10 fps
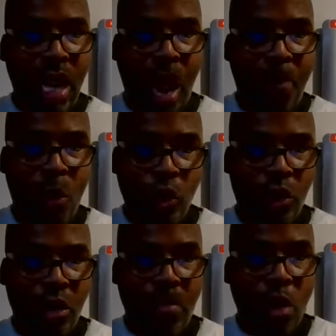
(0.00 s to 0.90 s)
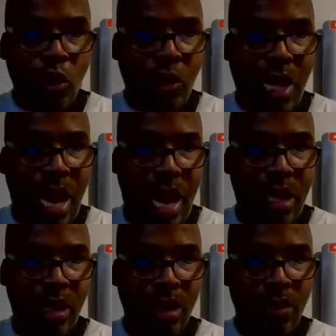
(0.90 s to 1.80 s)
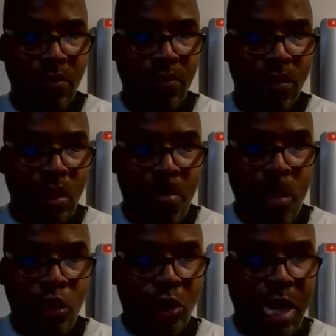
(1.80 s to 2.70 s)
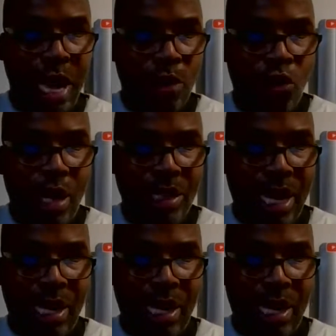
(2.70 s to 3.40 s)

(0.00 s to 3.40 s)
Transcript: I'm pushing the merch line. The merch line crazy.